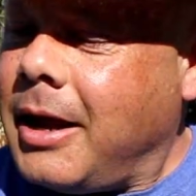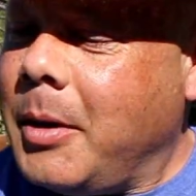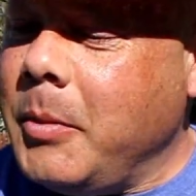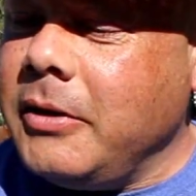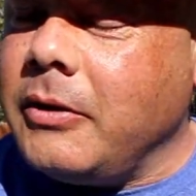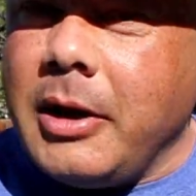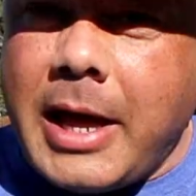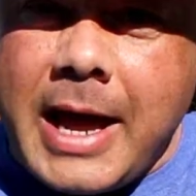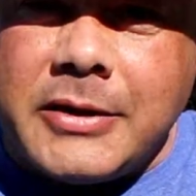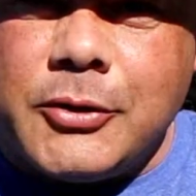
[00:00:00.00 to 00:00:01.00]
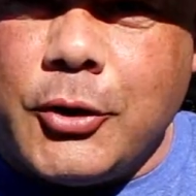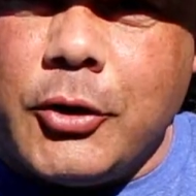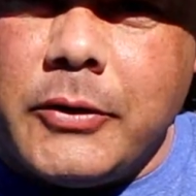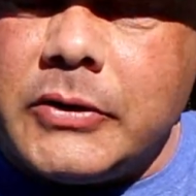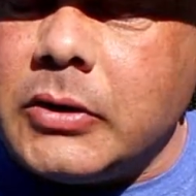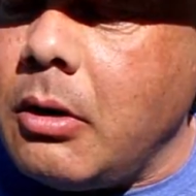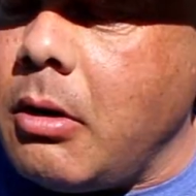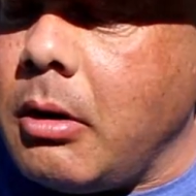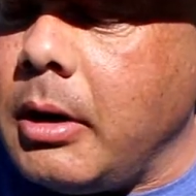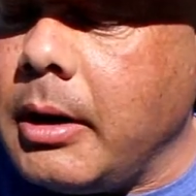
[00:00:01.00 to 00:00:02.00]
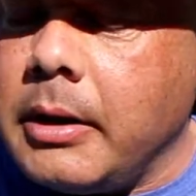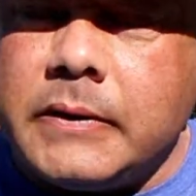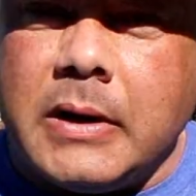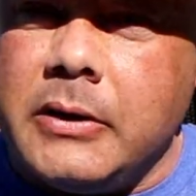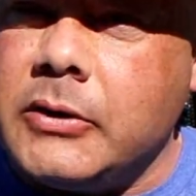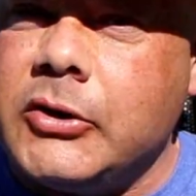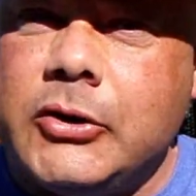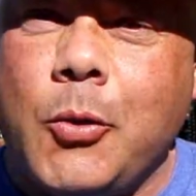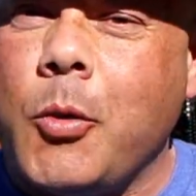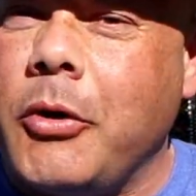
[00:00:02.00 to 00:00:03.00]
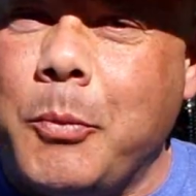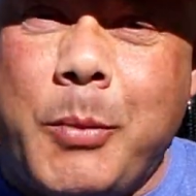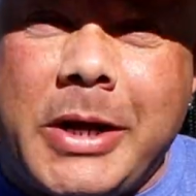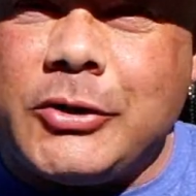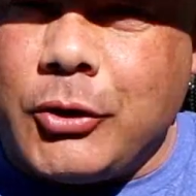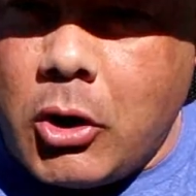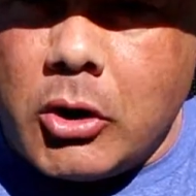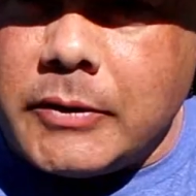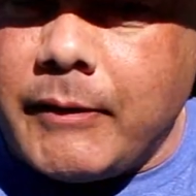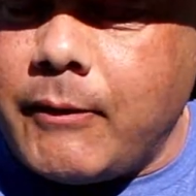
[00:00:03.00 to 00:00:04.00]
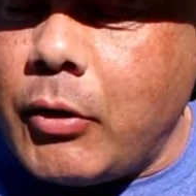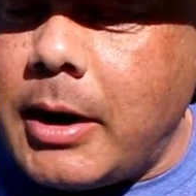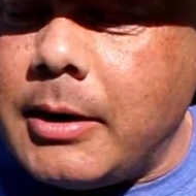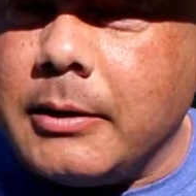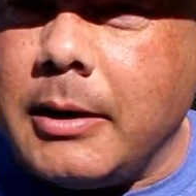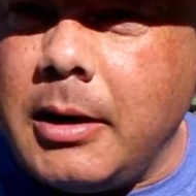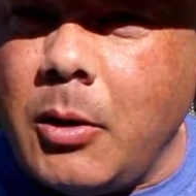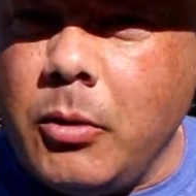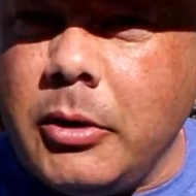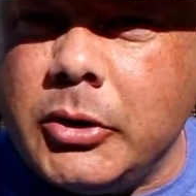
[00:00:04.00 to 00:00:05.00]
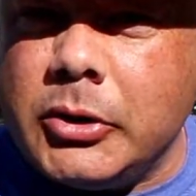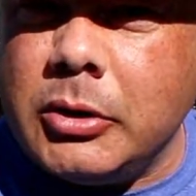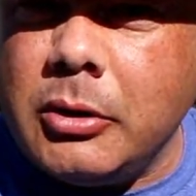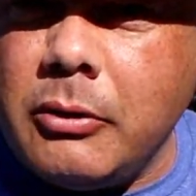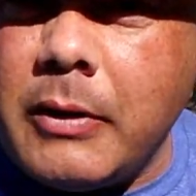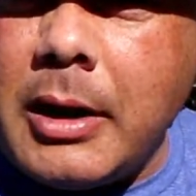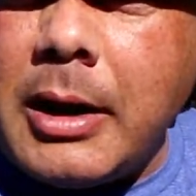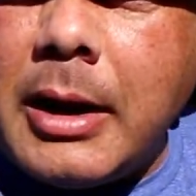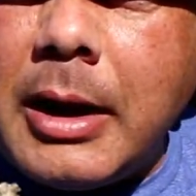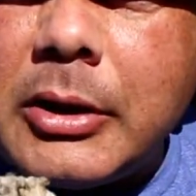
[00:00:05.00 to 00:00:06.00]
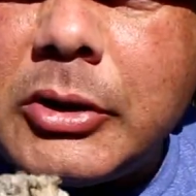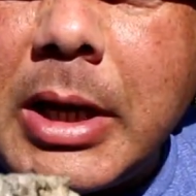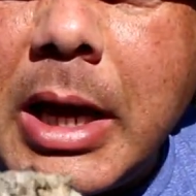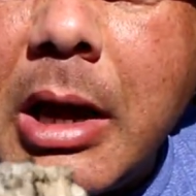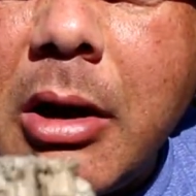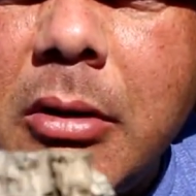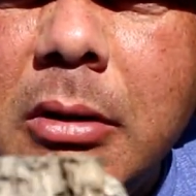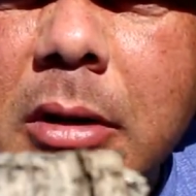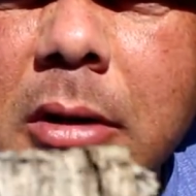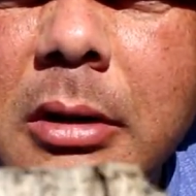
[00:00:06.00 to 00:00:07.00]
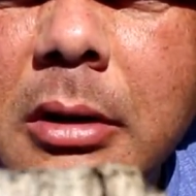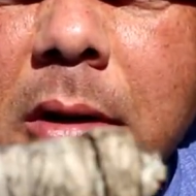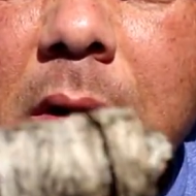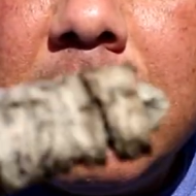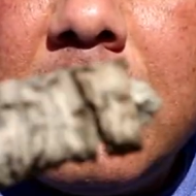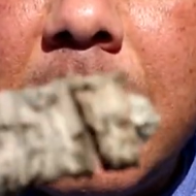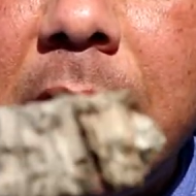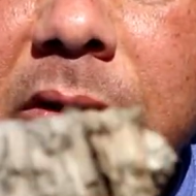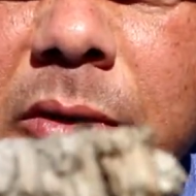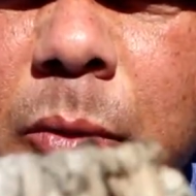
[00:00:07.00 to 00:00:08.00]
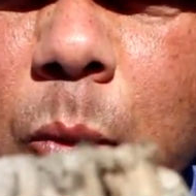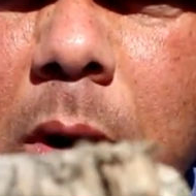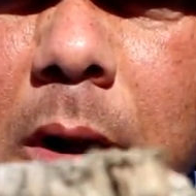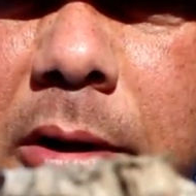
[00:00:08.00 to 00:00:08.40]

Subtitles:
I'm into the last third of this cigar, and I got to say, this is still one of the best cigars I've ever had like that. And I wanted to show you that ash, how nice and well